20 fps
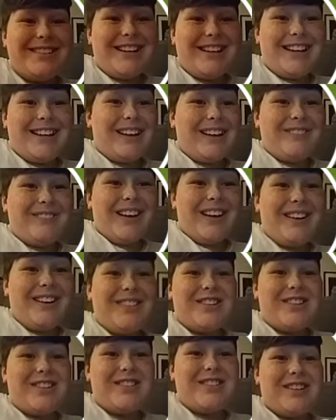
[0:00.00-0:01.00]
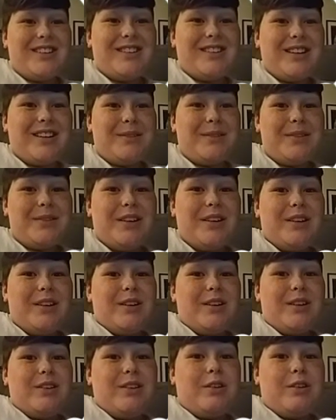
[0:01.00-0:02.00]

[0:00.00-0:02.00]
I got my own Triceratops. My